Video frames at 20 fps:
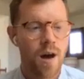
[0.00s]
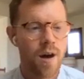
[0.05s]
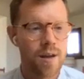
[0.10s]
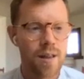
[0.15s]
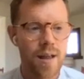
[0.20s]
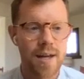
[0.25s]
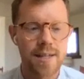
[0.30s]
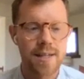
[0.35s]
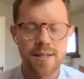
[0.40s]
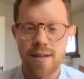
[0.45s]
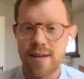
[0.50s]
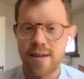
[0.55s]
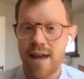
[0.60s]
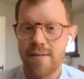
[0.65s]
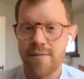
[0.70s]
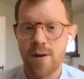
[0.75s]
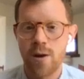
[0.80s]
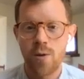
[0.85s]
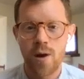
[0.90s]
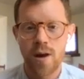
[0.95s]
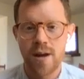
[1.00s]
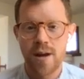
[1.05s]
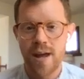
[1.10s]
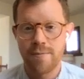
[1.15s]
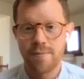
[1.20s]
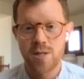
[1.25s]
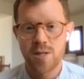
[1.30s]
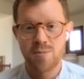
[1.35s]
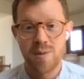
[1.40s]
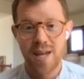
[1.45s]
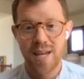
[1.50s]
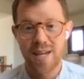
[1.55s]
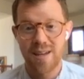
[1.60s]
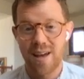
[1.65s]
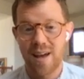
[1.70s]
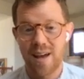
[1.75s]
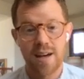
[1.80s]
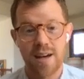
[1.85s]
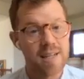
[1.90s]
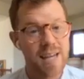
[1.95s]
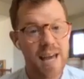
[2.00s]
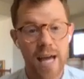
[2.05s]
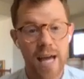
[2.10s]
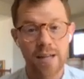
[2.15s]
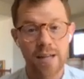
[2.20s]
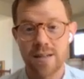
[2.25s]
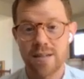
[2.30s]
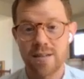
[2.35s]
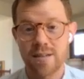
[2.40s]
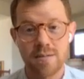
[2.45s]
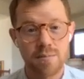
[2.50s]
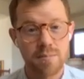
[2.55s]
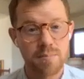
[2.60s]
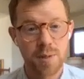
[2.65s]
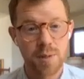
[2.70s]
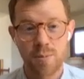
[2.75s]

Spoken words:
our clients on Navajo on average make a gallon